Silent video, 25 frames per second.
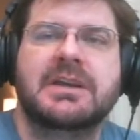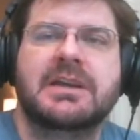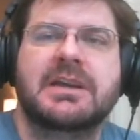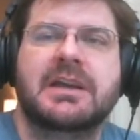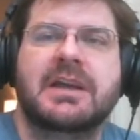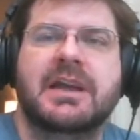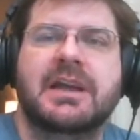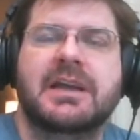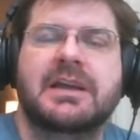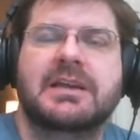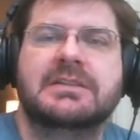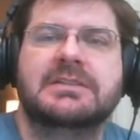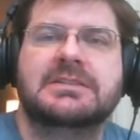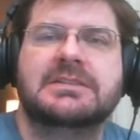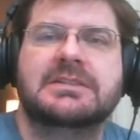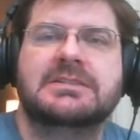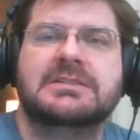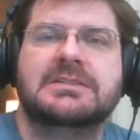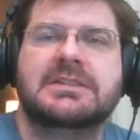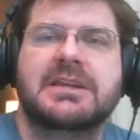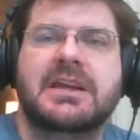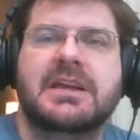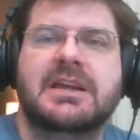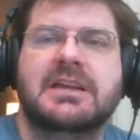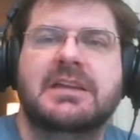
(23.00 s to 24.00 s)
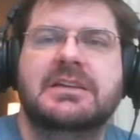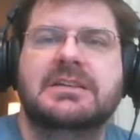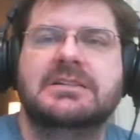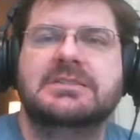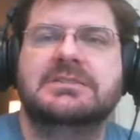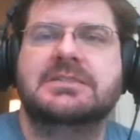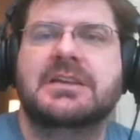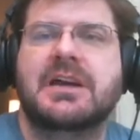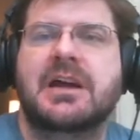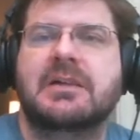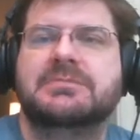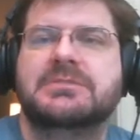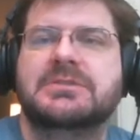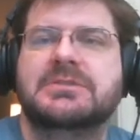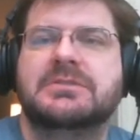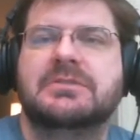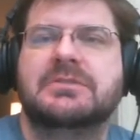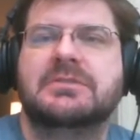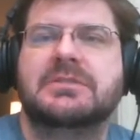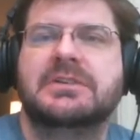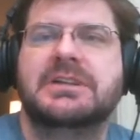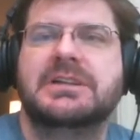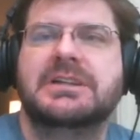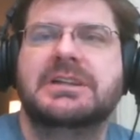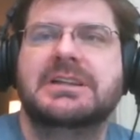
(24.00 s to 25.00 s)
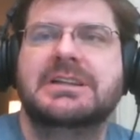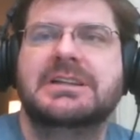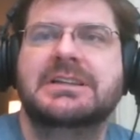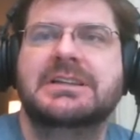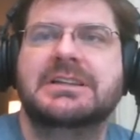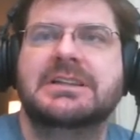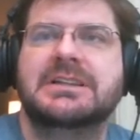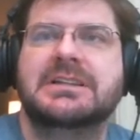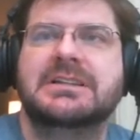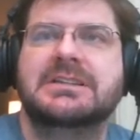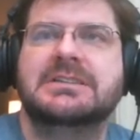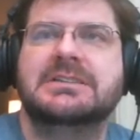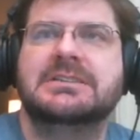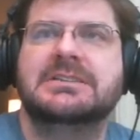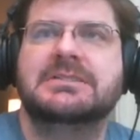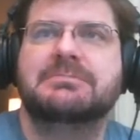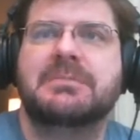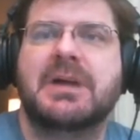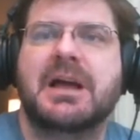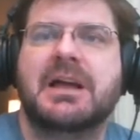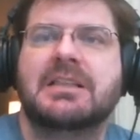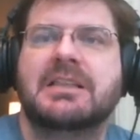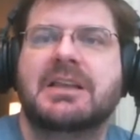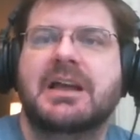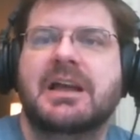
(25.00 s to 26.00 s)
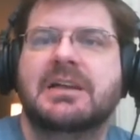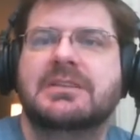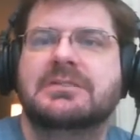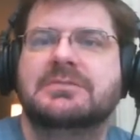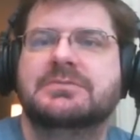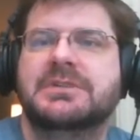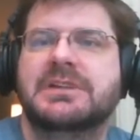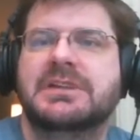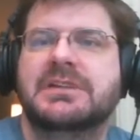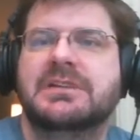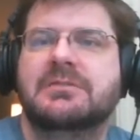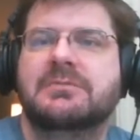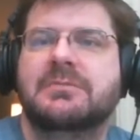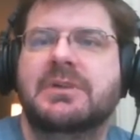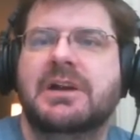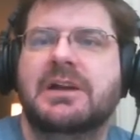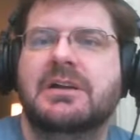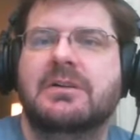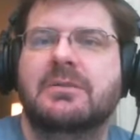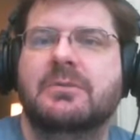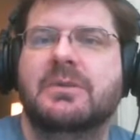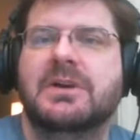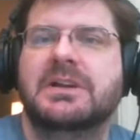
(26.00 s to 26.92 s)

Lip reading: And today's top story is my last week in WoW.